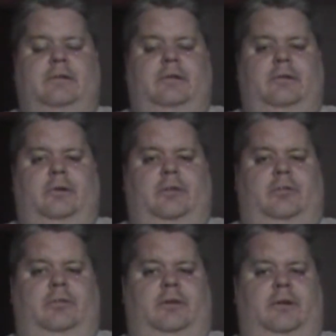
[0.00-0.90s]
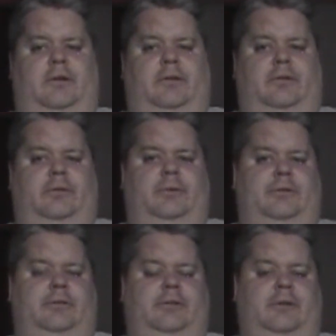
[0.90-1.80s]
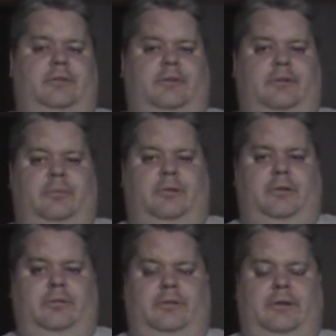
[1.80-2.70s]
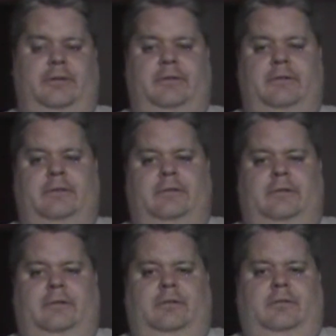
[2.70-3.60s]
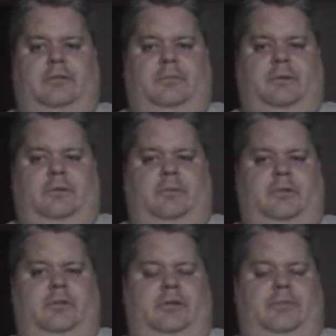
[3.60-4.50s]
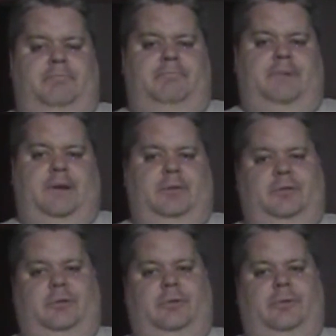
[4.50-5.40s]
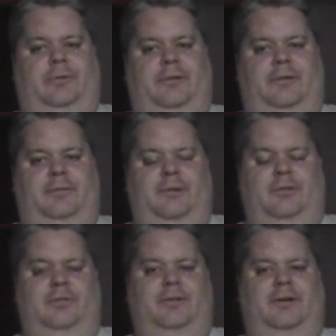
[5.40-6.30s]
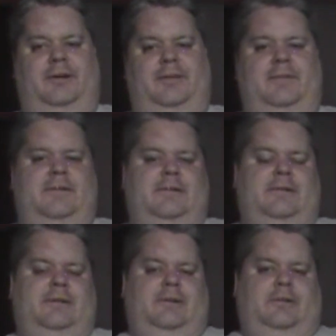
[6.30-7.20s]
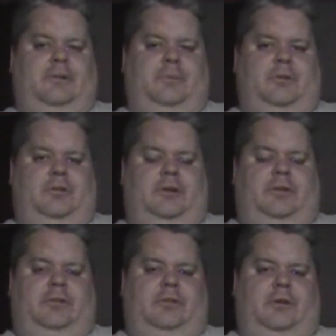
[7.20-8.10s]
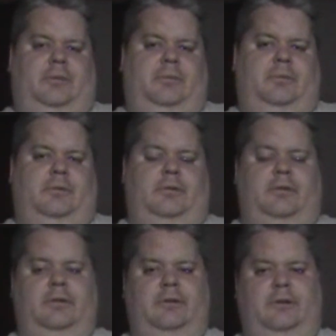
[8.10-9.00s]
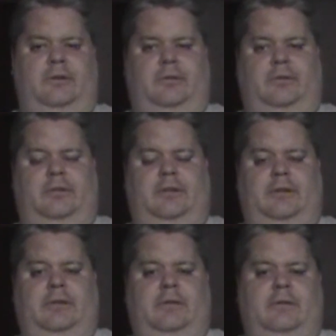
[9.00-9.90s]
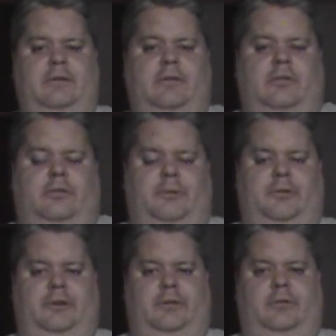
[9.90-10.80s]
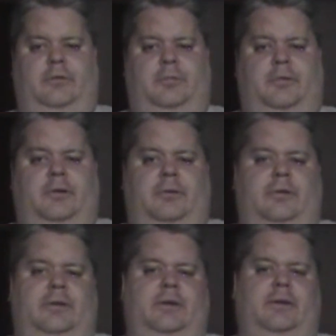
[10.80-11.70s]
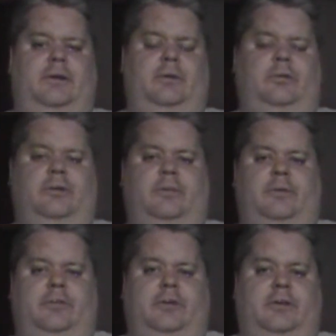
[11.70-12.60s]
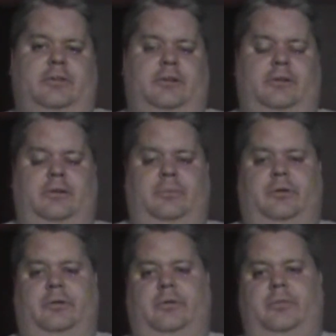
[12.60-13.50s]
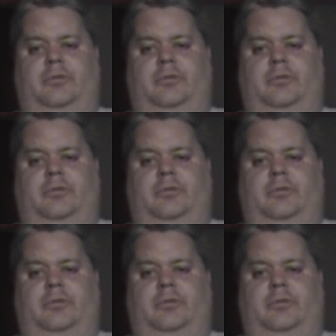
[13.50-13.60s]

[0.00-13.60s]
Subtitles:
Do have some blogging on the go, which kind of taking a break from that. Just been too busy, and now it's too cold to do some blogging. So I appreciate that you subscribe both here with the So those links down in the description below. And I also have my second channel in Brett Hornby